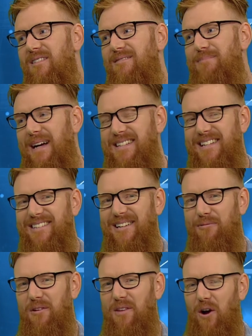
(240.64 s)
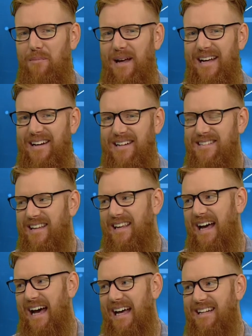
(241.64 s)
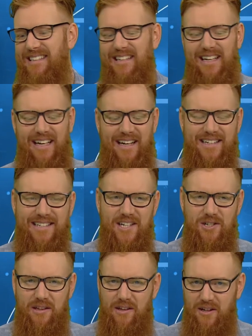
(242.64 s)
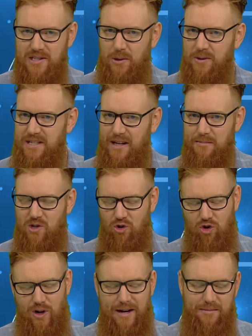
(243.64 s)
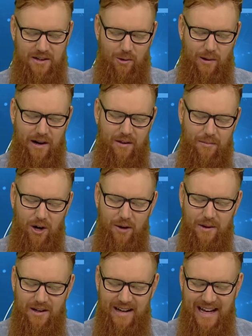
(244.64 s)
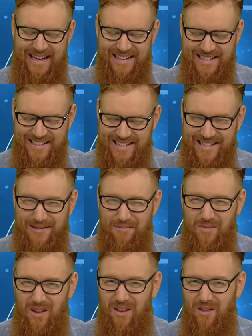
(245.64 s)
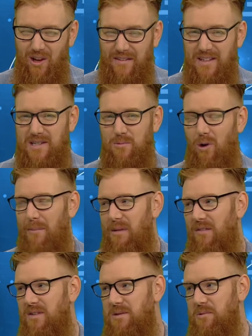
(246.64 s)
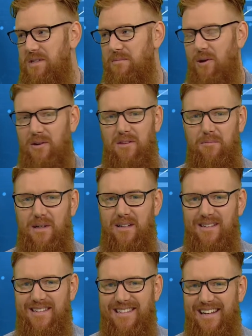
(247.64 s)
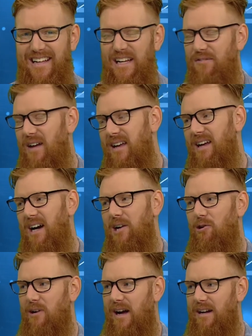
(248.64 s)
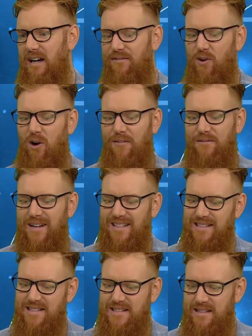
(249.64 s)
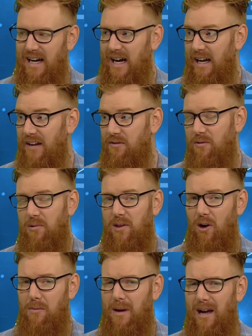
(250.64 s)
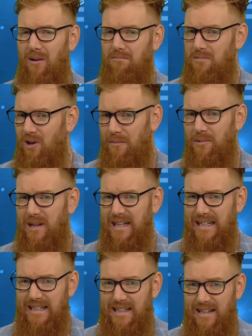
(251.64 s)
basically, with Gobert next to Cat. Essentially, they've got two teams crammed into one at the moment, and this is why Memphis will smoke them, because if they can't create enough offense, even with Gobert not playing